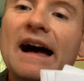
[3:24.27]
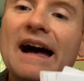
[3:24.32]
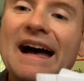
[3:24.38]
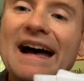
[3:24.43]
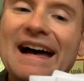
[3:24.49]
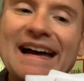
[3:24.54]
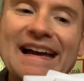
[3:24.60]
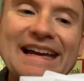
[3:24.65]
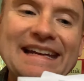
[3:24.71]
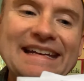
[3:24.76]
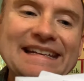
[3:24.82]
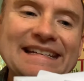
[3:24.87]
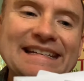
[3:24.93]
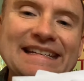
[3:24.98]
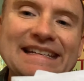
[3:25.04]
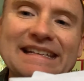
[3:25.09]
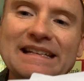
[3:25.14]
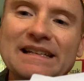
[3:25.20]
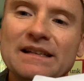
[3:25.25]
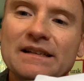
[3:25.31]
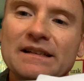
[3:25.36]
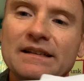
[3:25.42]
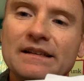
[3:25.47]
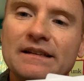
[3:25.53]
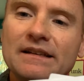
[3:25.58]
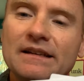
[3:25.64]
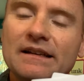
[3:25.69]
Eind,
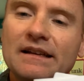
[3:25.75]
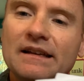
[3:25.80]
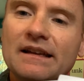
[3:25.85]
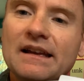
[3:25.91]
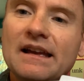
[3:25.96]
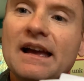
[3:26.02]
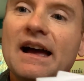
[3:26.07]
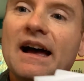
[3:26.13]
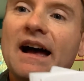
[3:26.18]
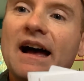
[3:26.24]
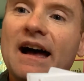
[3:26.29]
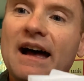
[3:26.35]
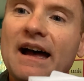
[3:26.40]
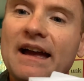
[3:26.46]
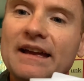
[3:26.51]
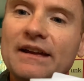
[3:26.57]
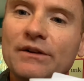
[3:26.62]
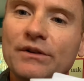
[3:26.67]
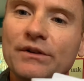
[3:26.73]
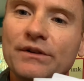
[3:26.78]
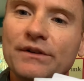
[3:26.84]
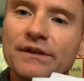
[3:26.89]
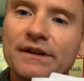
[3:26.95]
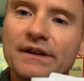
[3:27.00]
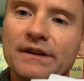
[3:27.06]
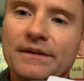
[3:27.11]
isled.